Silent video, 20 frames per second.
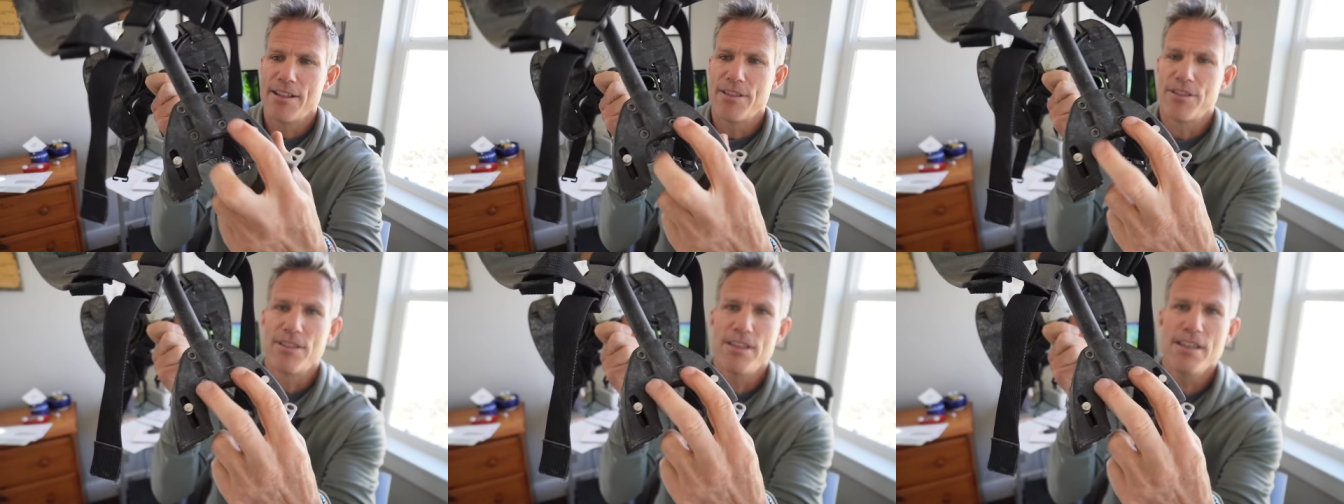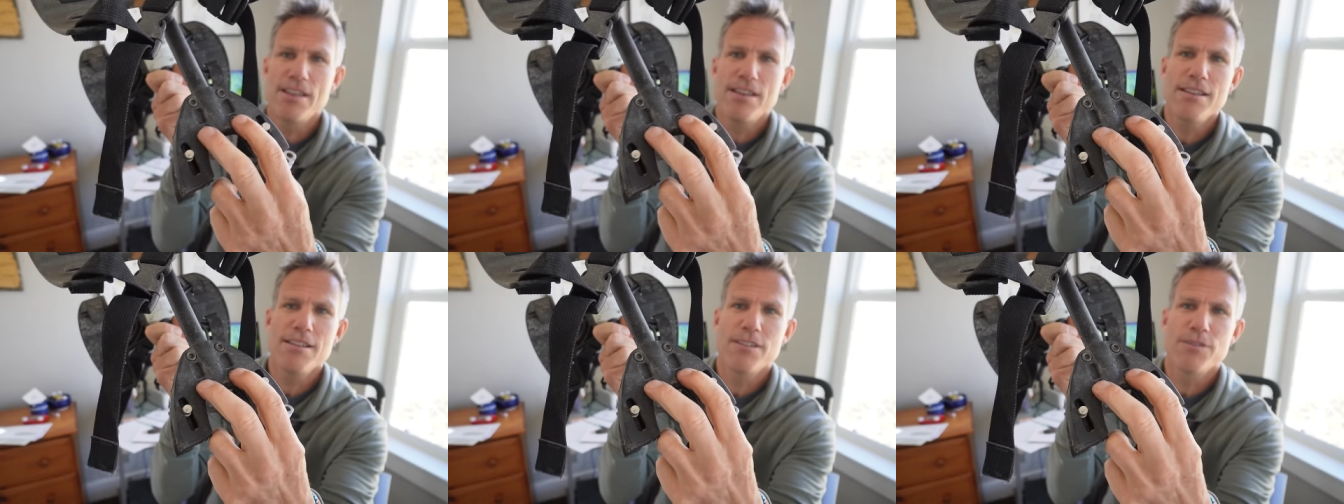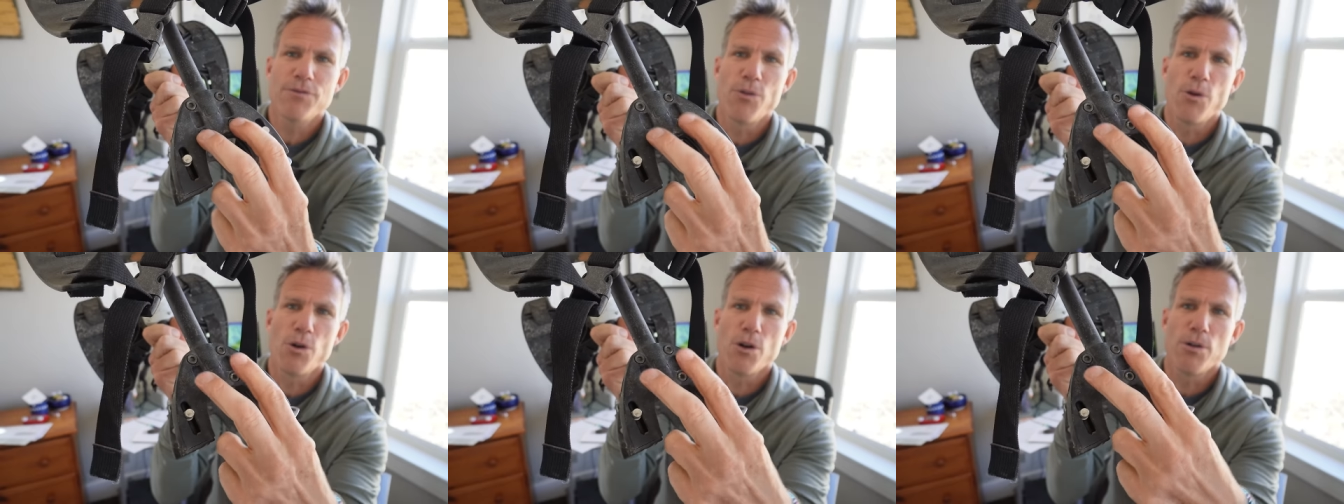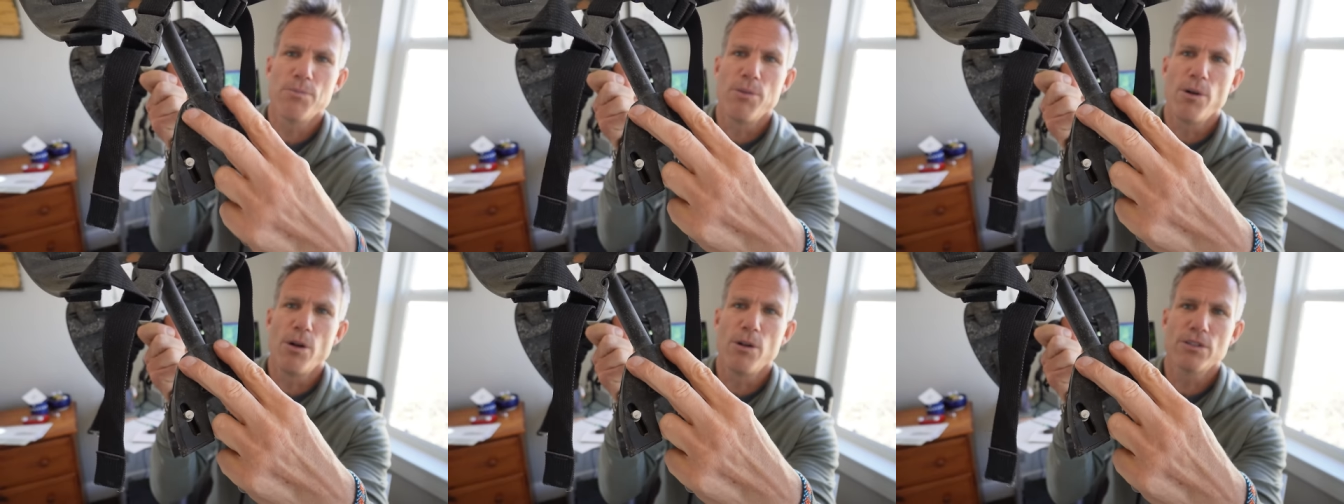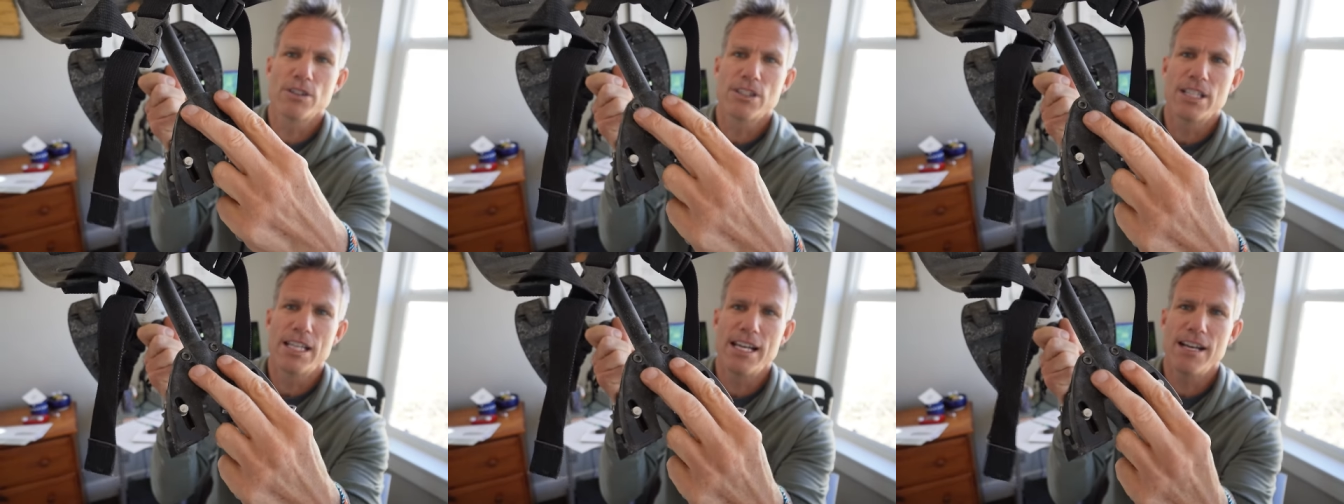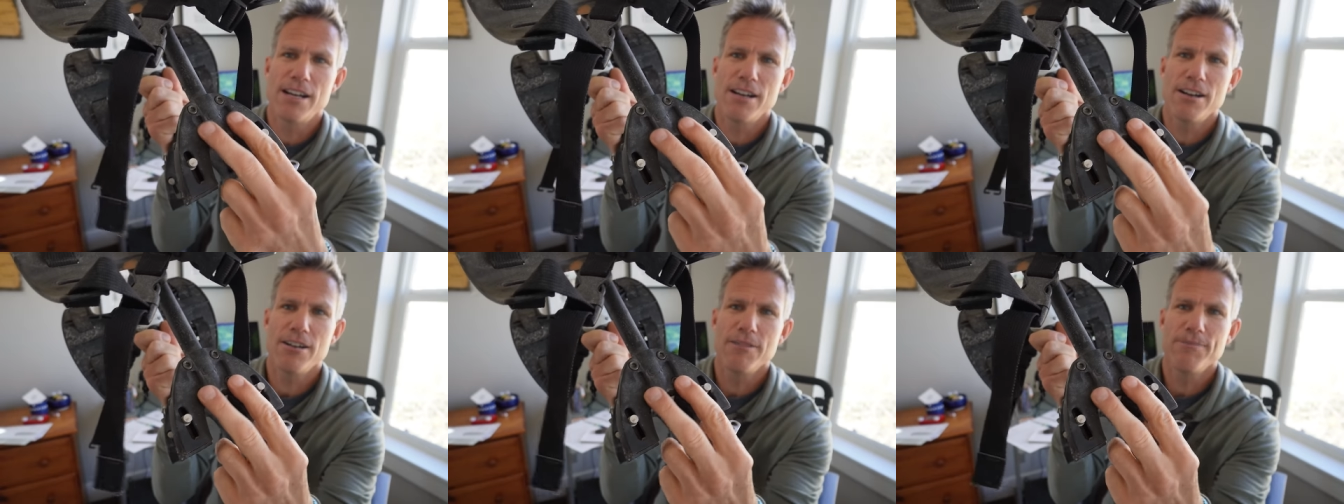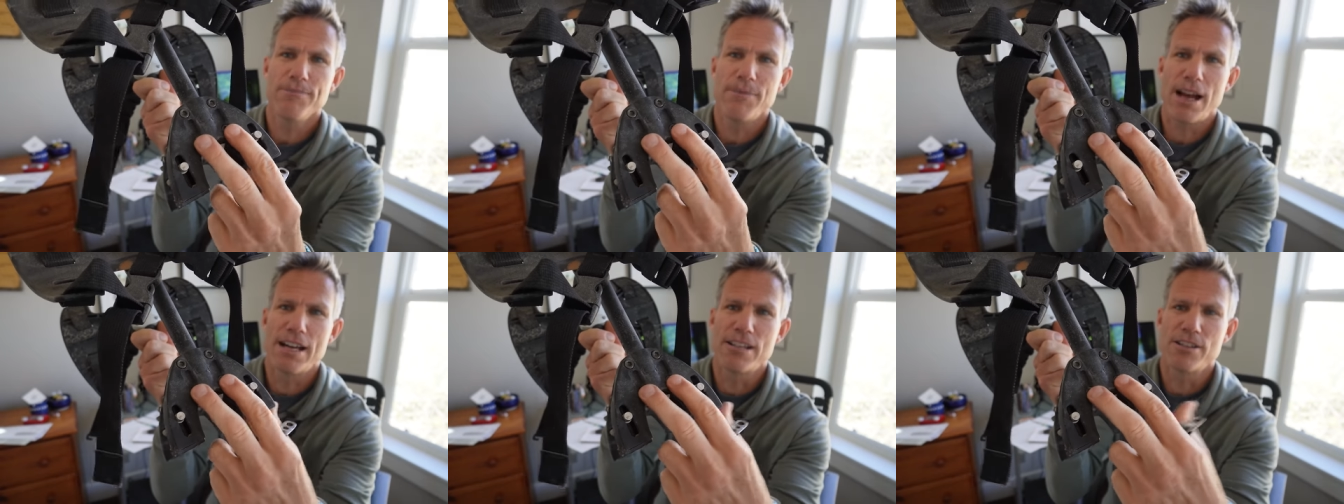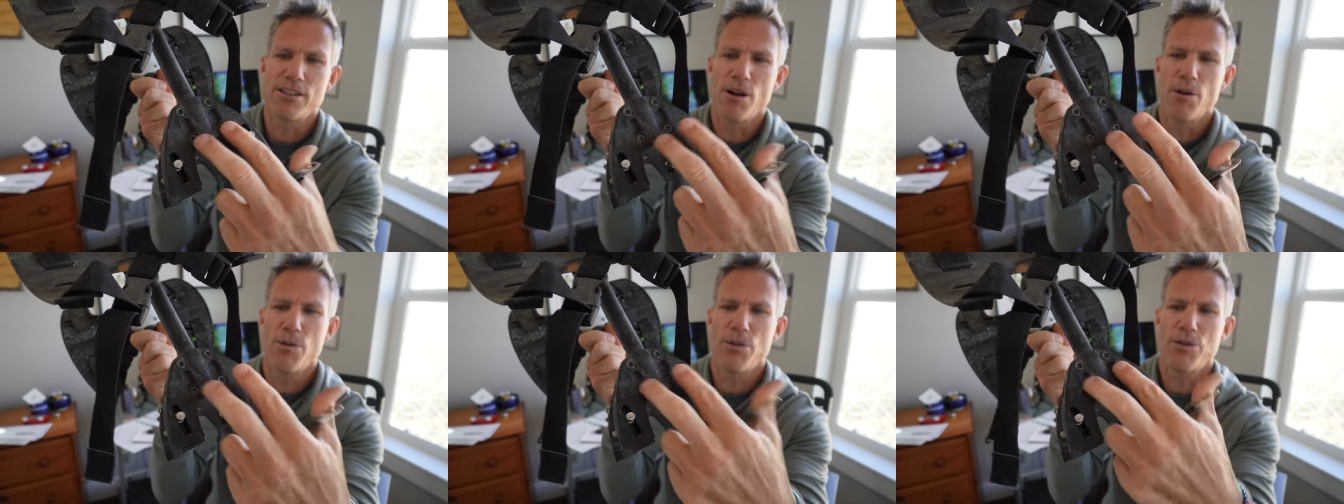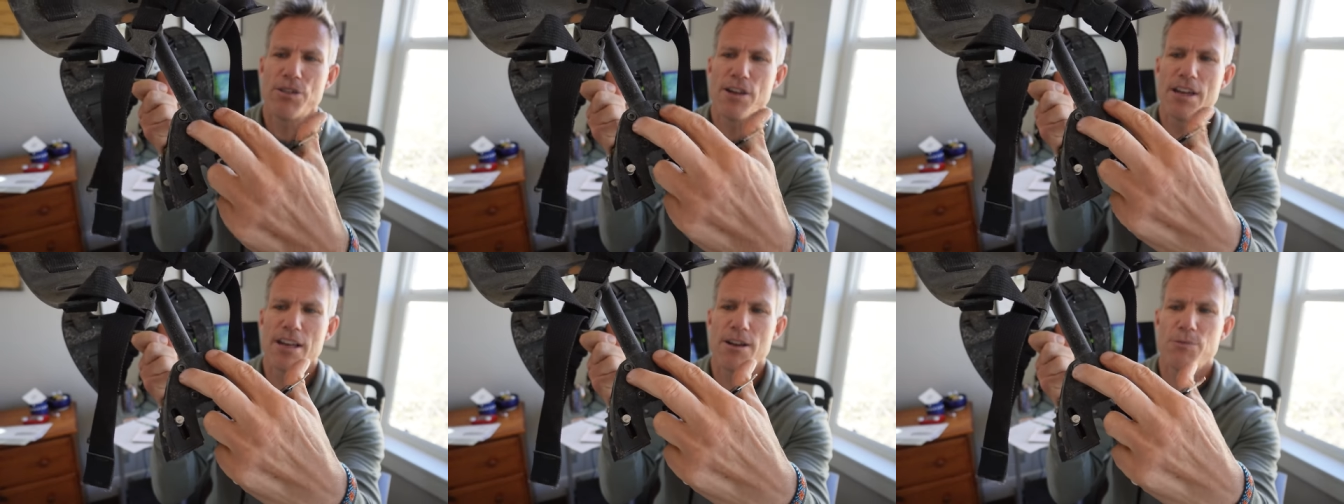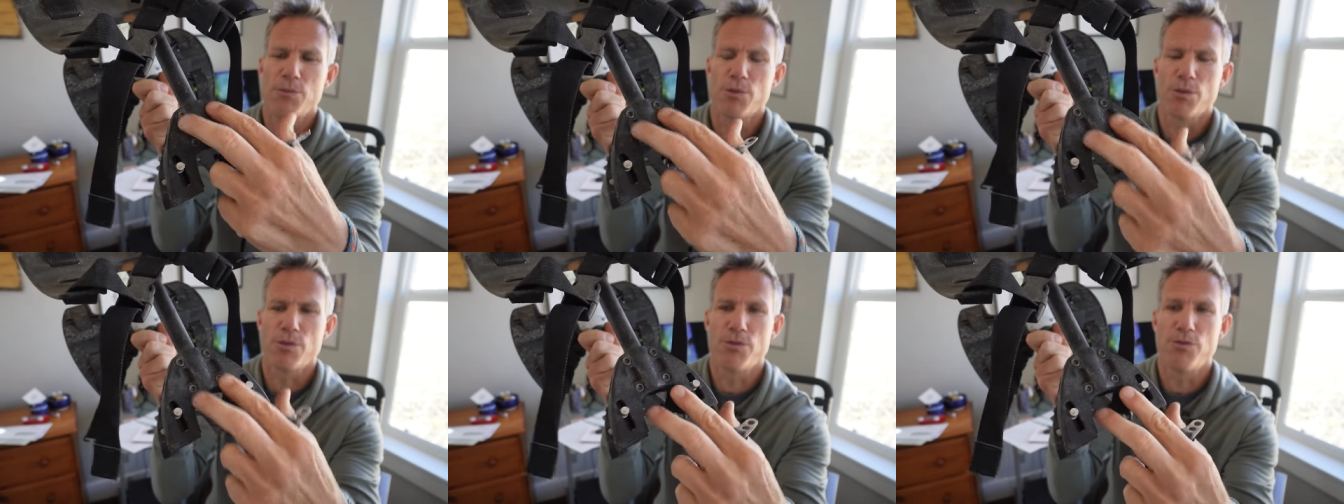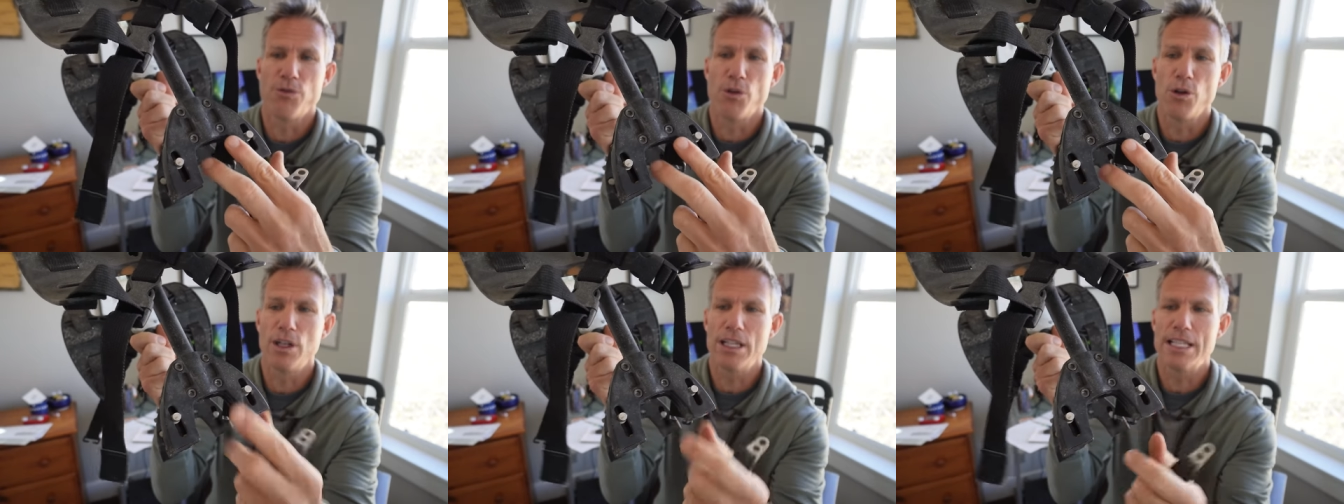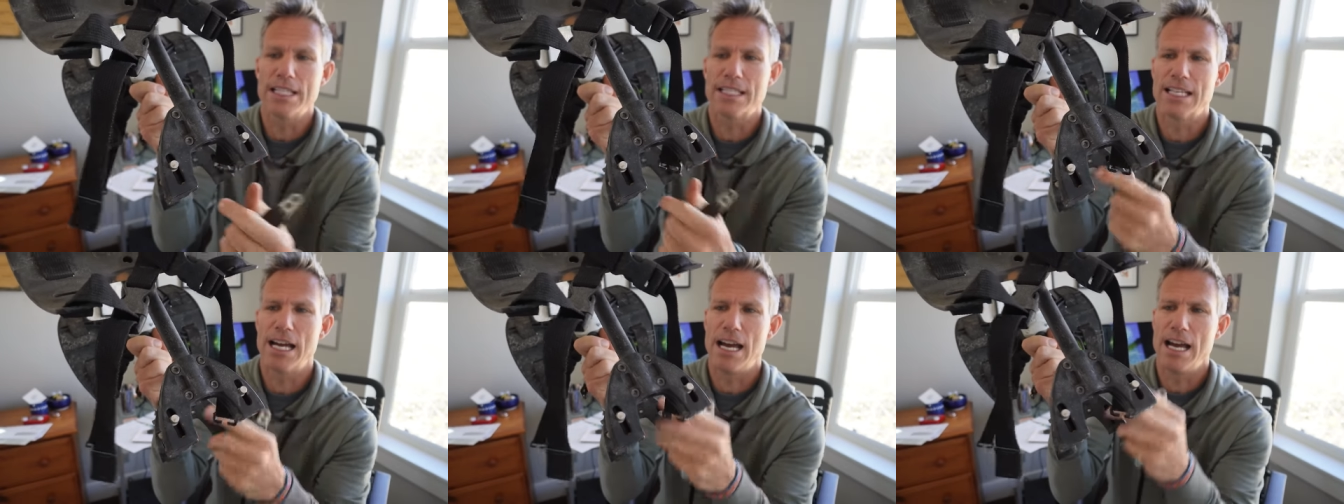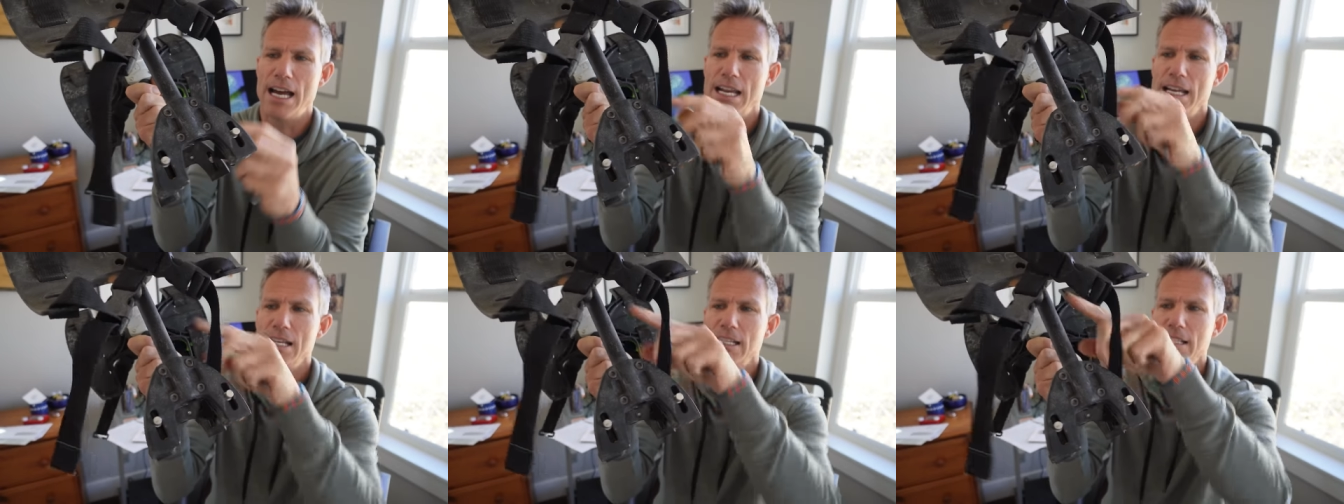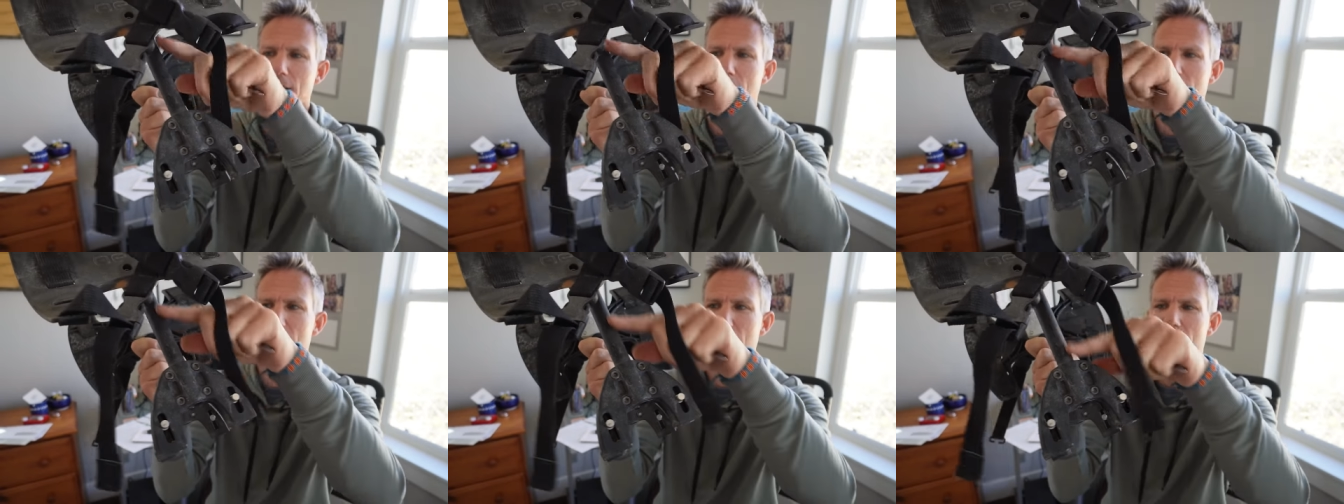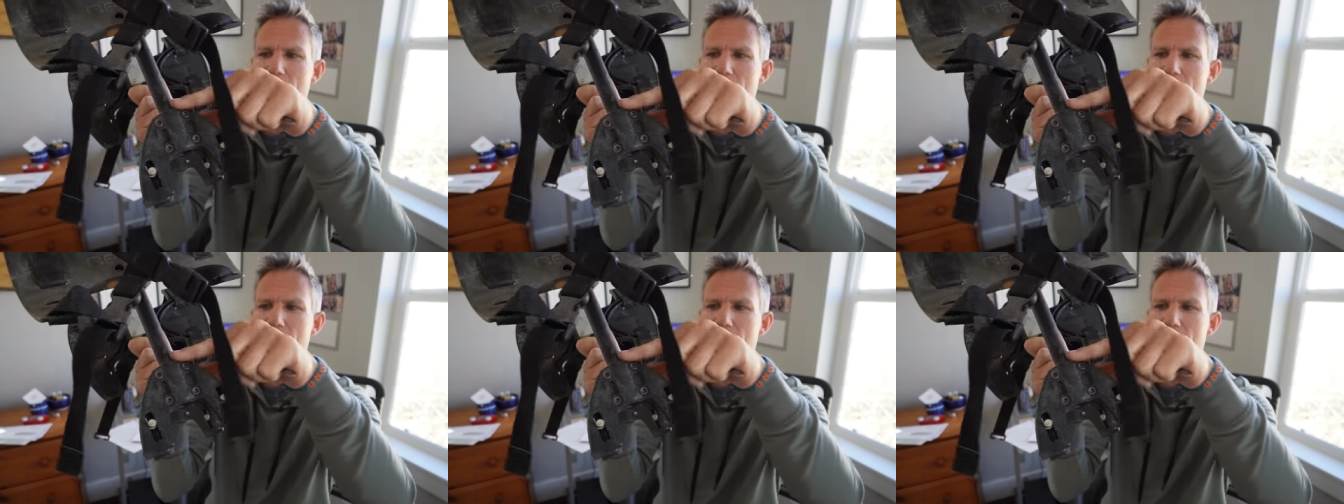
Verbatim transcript: these four bolts here, I don't think were fully tight.